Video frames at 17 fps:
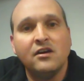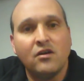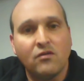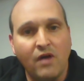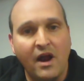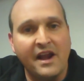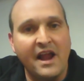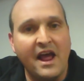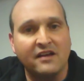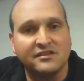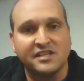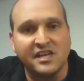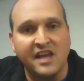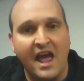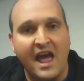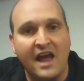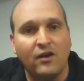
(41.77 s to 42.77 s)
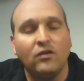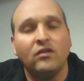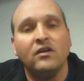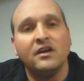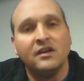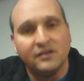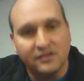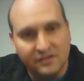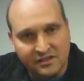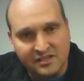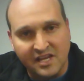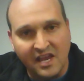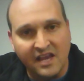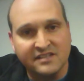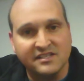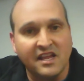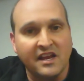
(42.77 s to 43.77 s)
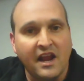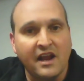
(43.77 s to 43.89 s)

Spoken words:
Right now, Seattle says that